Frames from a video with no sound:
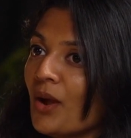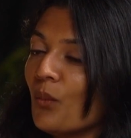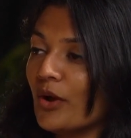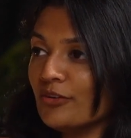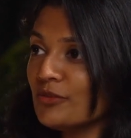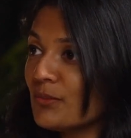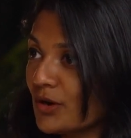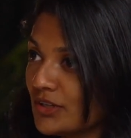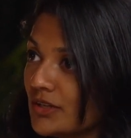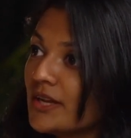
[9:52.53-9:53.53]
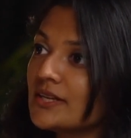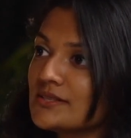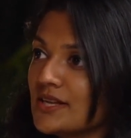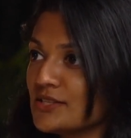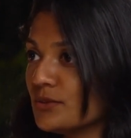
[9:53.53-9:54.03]
One of the bottlenecks,
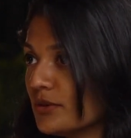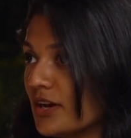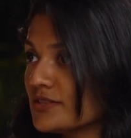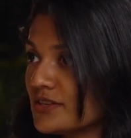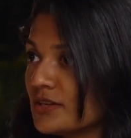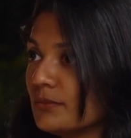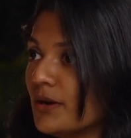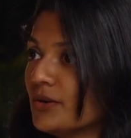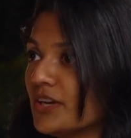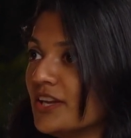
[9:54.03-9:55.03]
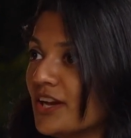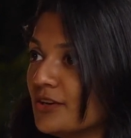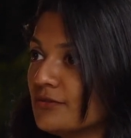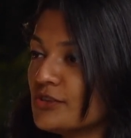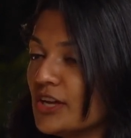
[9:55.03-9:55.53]
as you were asking about any kind
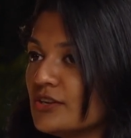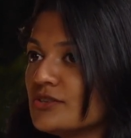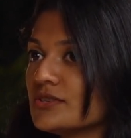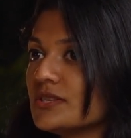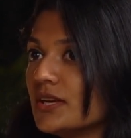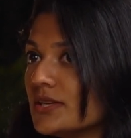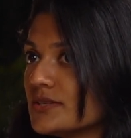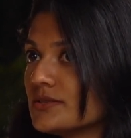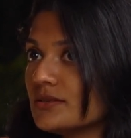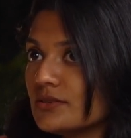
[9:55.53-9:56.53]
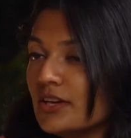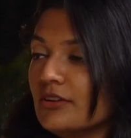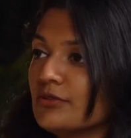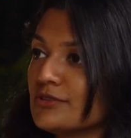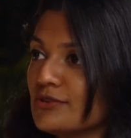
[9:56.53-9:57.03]
of challenges, is the
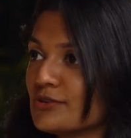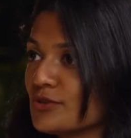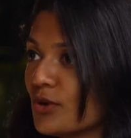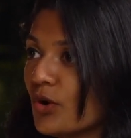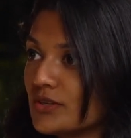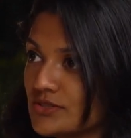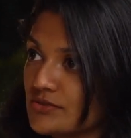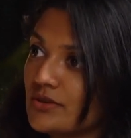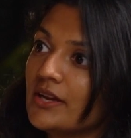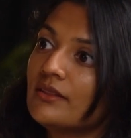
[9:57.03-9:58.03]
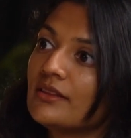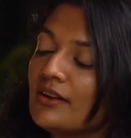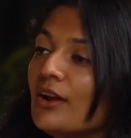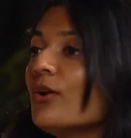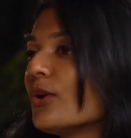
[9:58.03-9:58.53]
infrastructure costs, right? There
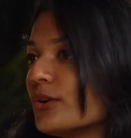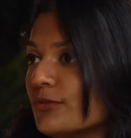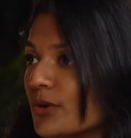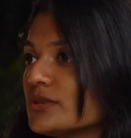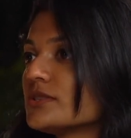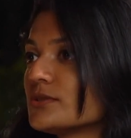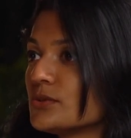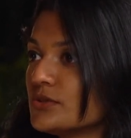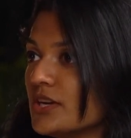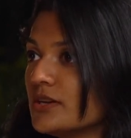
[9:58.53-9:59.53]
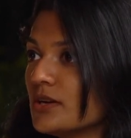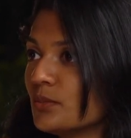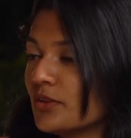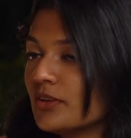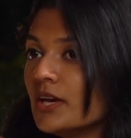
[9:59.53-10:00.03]
are a lot of costs associated
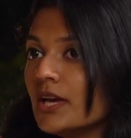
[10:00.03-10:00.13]
with.